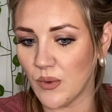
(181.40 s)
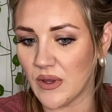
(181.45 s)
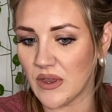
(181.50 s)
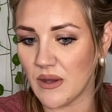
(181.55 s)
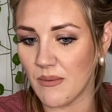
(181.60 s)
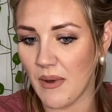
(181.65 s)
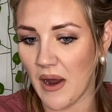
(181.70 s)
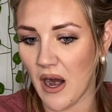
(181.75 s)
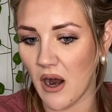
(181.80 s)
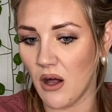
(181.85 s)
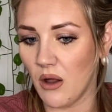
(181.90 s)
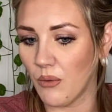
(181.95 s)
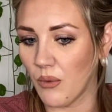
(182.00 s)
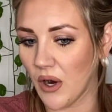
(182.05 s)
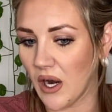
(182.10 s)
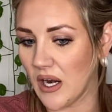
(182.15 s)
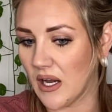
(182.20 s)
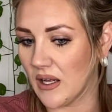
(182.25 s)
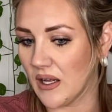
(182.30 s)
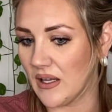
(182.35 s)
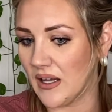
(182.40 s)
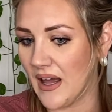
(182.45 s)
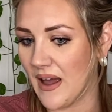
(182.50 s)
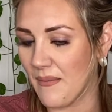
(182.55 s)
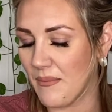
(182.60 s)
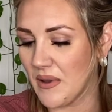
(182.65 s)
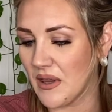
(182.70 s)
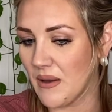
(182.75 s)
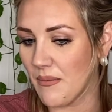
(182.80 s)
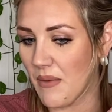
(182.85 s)
with the barrel. We're gonna
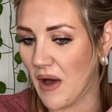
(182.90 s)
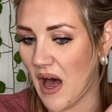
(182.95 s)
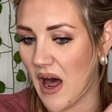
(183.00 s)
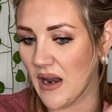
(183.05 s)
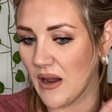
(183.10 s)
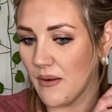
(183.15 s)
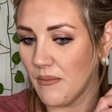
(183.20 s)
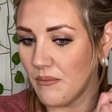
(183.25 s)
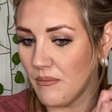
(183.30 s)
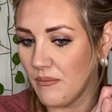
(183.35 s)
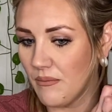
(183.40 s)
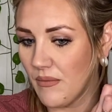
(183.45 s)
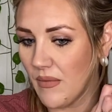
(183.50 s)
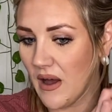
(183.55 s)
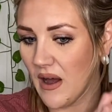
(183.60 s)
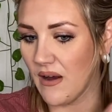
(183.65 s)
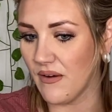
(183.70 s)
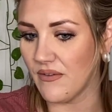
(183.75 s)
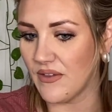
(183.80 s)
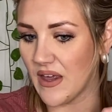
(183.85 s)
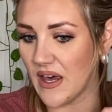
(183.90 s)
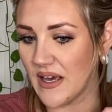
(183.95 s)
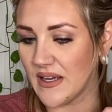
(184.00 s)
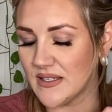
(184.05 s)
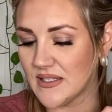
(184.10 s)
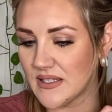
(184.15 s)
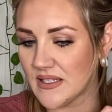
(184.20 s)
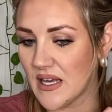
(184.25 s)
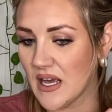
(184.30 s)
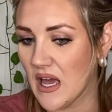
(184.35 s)
clamp at the bottom of
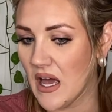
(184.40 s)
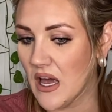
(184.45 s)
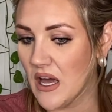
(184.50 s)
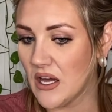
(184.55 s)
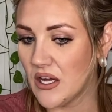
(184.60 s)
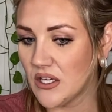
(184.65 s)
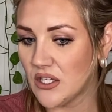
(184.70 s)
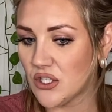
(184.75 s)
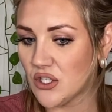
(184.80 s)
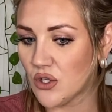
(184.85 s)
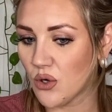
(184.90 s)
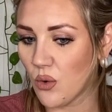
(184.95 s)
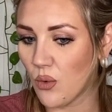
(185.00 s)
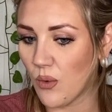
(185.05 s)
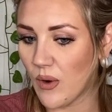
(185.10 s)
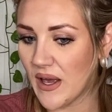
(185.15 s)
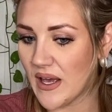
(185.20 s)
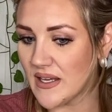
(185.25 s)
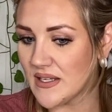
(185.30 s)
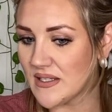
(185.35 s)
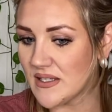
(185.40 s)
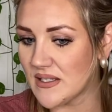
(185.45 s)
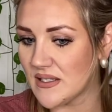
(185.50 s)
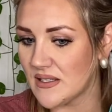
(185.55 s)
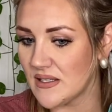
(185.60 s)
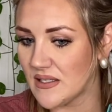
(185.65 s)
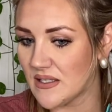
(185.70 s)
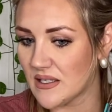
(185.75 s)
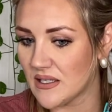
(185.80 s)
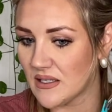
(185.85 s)
this,
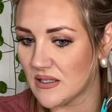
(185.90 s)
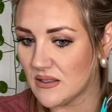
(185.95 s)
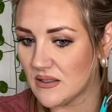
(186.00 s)
twist,